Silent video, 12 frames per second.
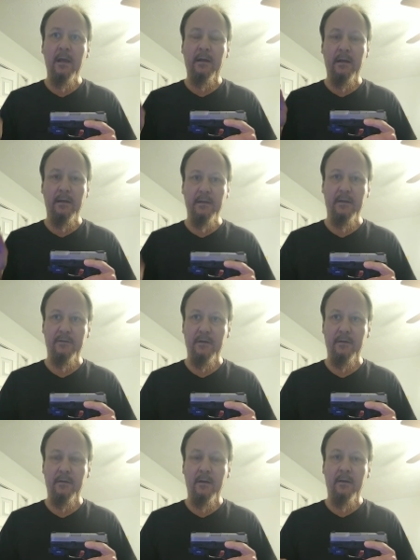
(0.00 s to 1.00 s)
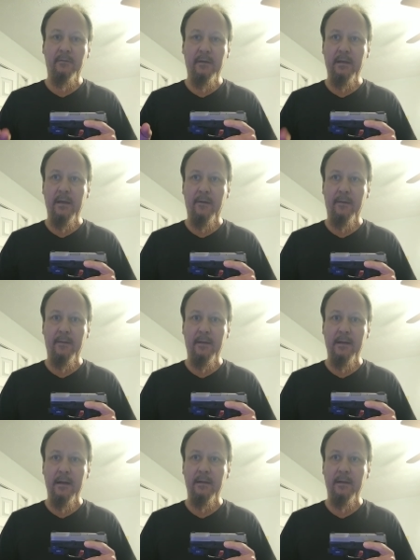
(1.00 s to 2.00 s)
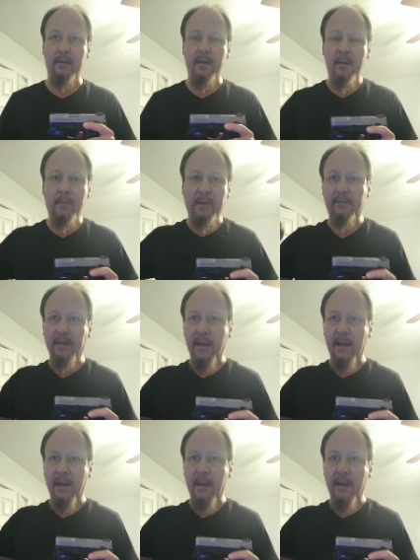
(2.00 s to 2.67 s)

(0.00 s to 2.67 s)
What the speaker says: condition to carry the gun in, because